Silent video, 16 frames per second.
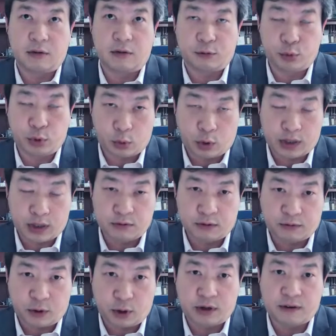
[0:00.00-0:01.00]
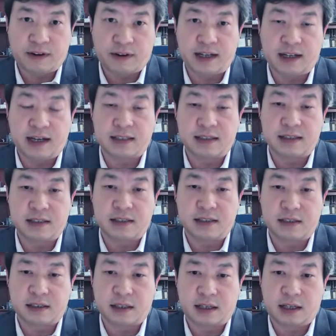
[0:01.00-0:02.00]
request for foreign filing
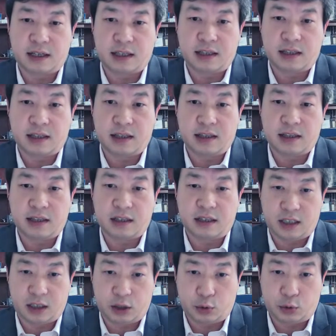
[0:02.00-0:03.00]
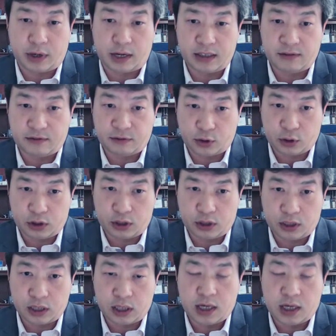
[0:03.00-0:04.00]
license in the US
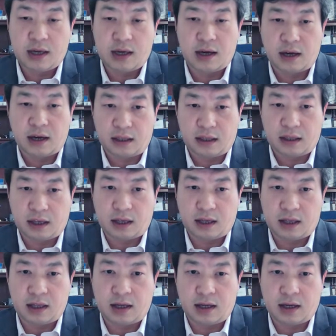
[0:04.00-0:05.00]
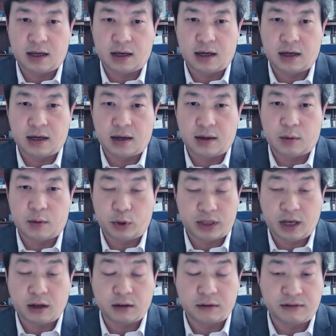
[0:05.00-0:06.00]
first, and then
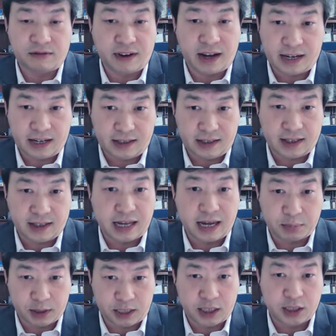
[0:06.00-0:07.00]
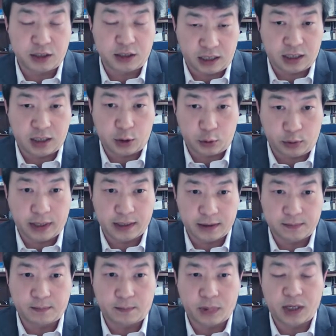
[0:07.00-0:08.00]
without filing an application in the
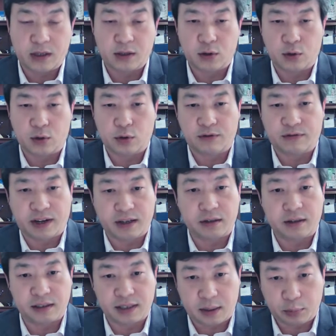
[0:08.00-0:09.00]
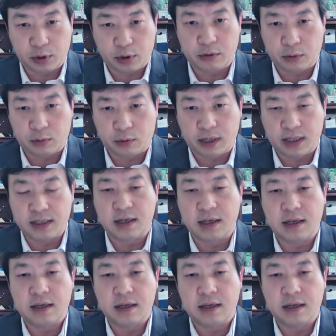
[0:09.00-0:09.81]
US. So file a separate request.